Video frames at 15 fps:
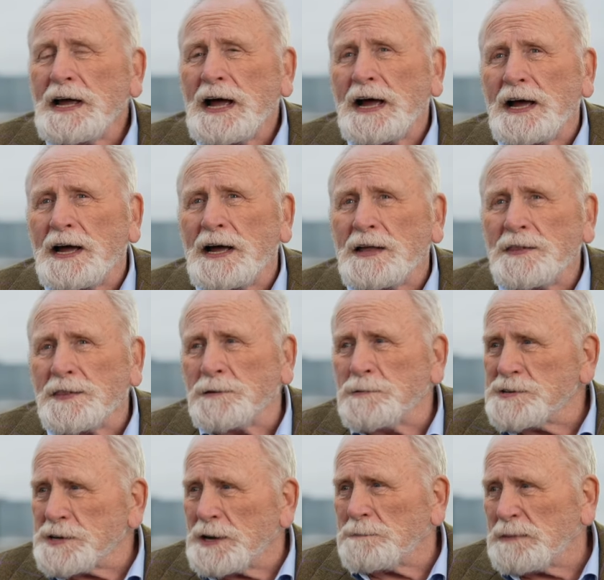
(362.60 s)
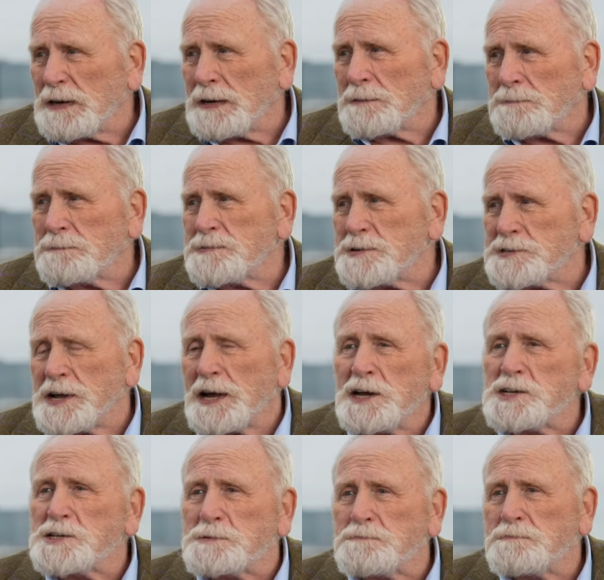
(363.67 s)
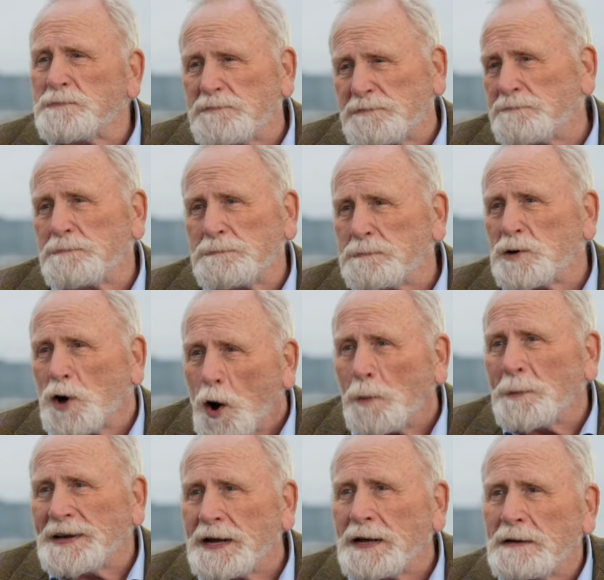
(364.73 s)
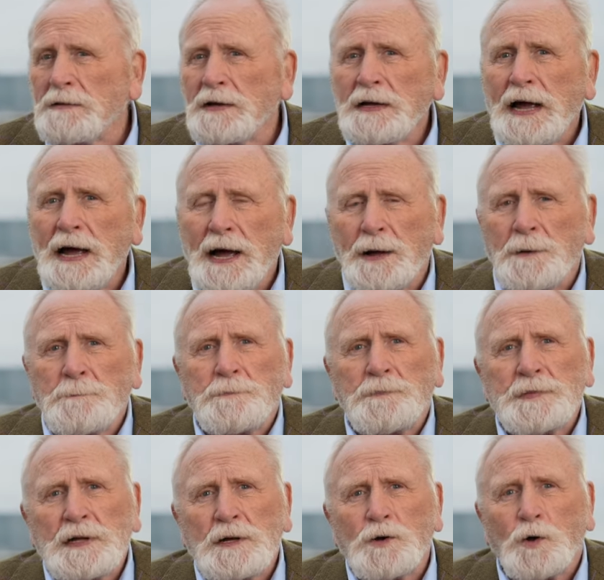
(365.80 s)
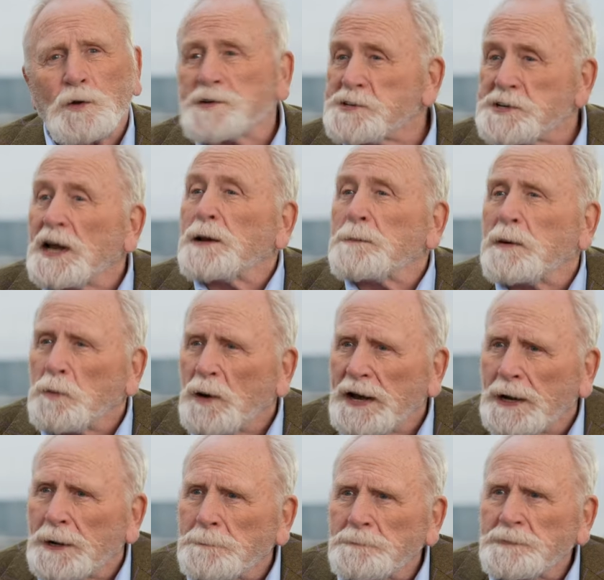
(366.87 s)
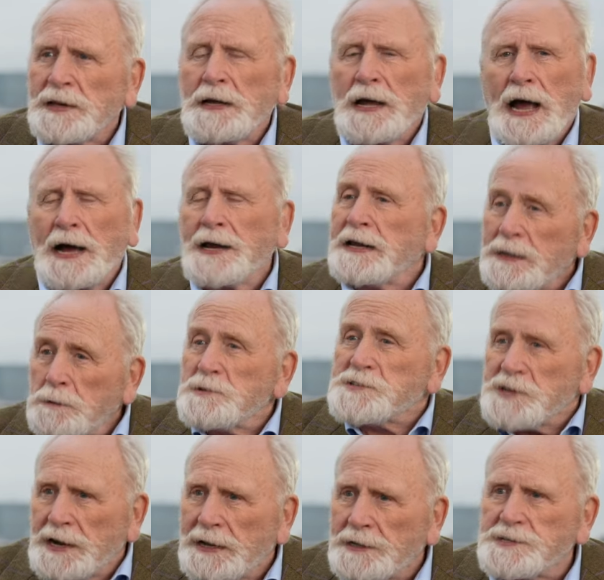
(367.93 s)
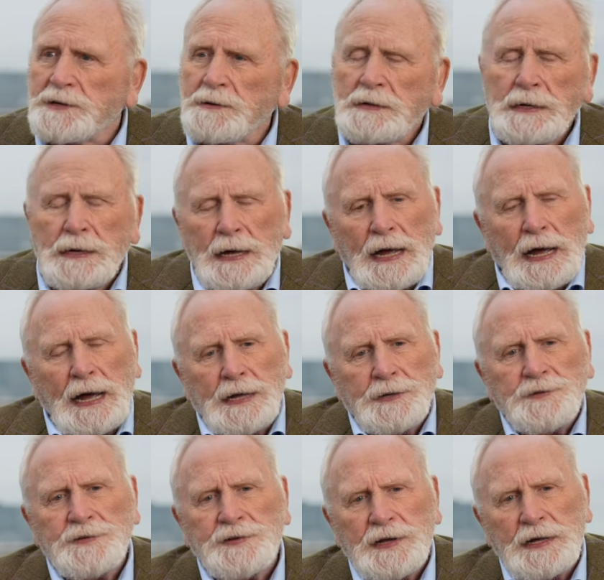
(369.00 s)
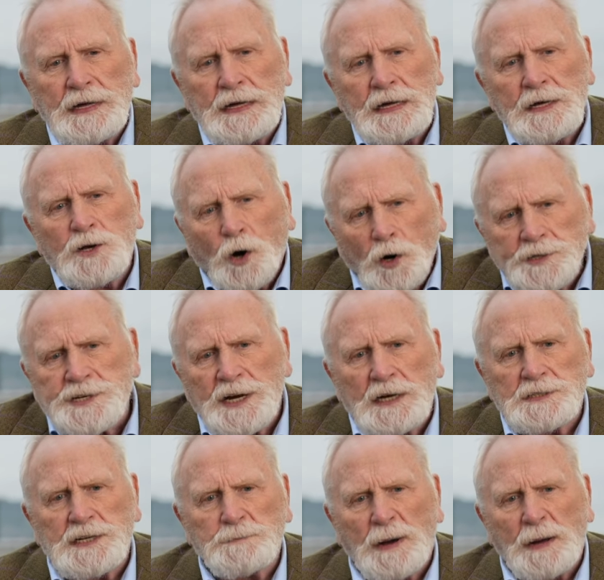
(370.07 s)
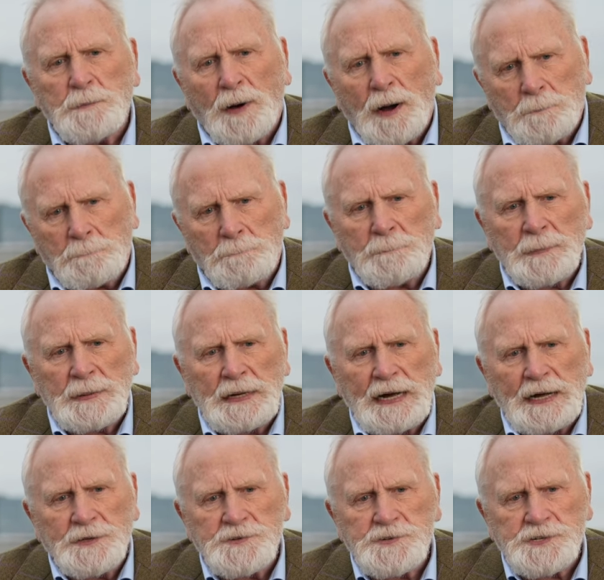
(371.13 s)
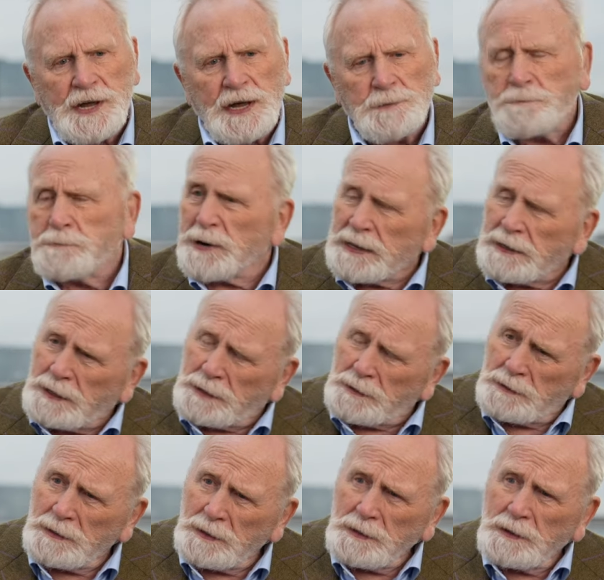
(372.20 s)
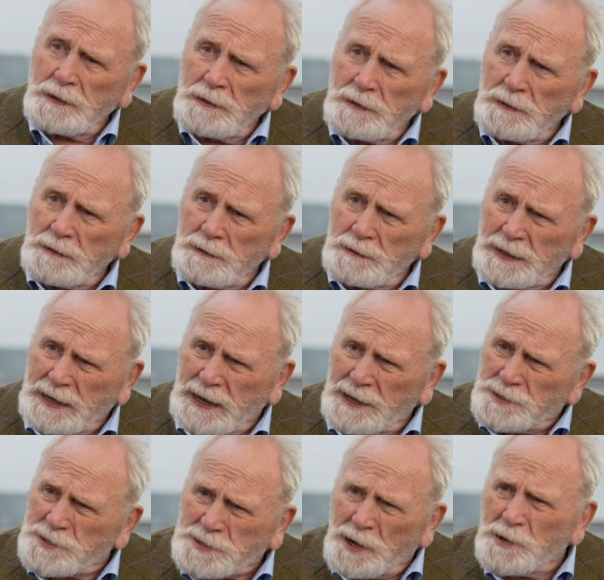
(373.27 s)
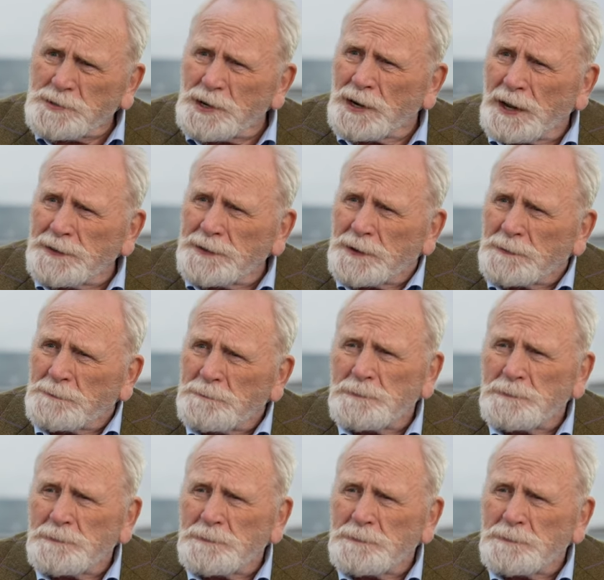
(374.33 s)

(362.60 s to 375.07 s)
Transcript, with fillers: Uh, there was a, a stage comedy um, called Sailor Beware, and he was in it. And he contacted my mum and said, bring the, the kids down to London.